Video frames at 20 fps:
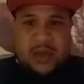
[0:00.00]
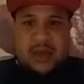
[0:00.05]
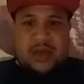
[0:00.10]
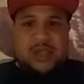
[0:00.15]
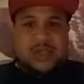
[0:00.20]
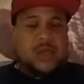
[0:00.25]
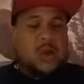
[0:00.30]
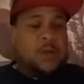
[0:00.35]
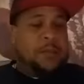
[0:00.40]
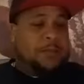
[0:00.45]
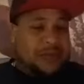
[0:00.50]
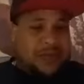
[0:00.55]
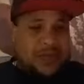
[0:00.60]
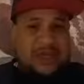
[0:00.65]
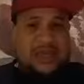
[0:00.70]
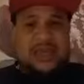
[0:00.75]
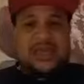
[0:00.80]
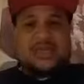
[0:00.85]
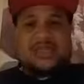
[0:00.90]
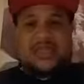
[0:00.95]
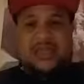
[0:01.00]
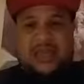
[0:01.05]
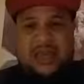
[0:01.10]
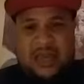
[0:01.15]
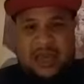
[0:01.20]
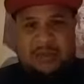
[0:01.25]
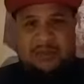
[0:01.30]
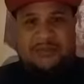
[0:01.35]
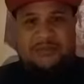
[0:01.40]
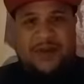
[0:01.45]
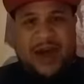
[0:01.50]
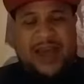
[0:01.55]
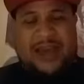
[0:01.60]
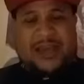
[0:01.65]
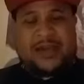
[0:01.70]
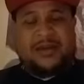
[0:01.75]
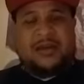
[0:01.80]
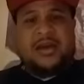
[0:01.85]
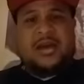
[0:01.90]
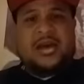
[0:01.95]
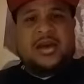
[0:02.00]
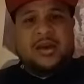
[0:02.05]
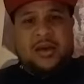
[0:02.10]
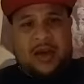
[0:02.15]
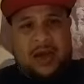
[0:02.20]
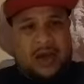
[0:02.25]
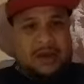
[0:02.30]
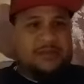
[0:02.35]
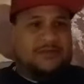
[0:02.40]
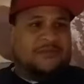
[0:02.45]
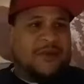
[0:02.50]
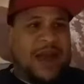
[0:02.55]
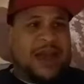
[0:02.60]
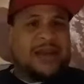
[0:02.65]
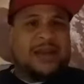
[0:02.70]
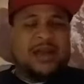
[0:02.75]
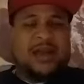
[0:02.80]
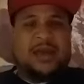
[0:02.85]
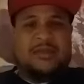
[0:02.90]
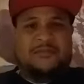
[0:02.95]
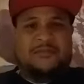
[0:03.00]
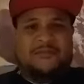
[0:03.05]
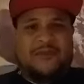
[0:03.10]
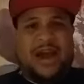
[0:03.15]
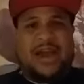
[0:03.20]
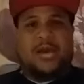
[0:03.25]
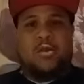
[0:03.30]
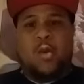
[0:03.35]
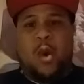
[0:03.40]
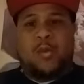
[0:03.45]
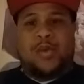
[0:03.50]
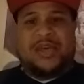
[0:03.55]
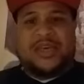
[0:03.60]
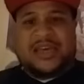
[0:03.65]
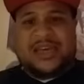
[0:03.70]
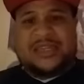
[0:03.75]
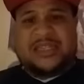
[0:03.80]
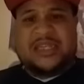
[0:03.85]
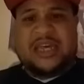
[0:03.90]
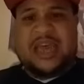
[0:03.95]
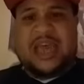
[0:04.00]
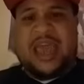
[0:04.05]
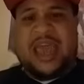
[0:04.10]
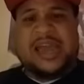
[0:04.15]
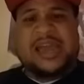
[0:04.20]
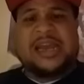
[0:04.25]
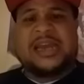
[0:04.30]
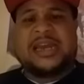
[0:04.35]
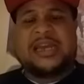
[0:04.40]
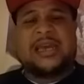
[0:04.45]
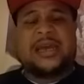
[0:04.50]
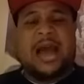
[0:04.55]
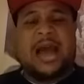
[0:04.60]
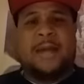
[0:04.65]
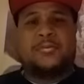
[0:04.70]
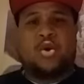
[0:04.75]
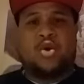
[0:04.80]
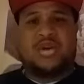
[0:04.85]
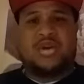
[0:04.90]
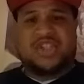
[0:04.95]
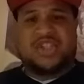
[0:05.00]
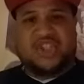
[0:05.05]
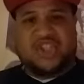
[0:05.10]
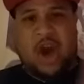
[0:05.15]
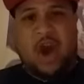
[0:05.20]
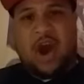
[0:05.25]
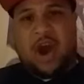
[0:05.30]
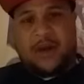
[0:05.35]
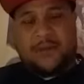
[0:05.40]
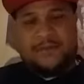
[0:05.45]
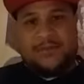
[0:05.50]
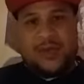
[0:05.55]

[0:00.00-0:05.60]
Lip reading: So please invite. When we get to 80, I'm going to start.